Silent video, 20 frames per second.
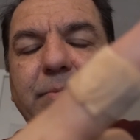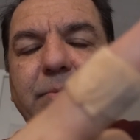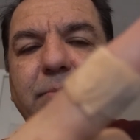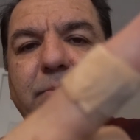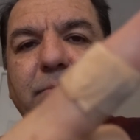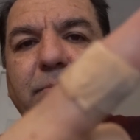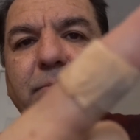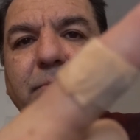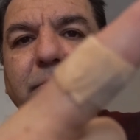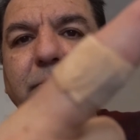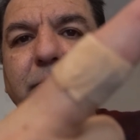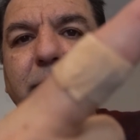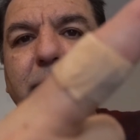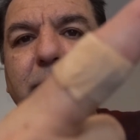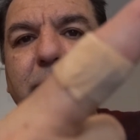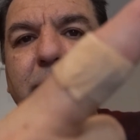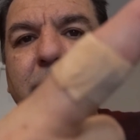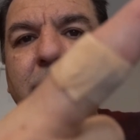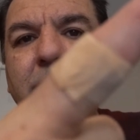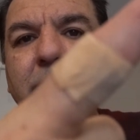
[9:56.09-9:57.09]

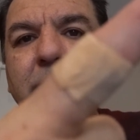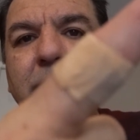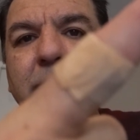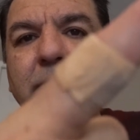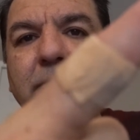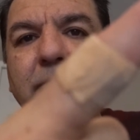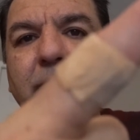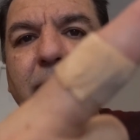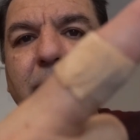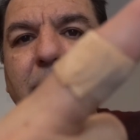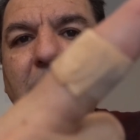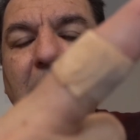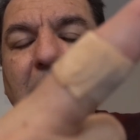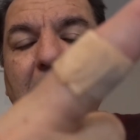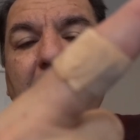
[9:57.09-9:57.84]
(silence)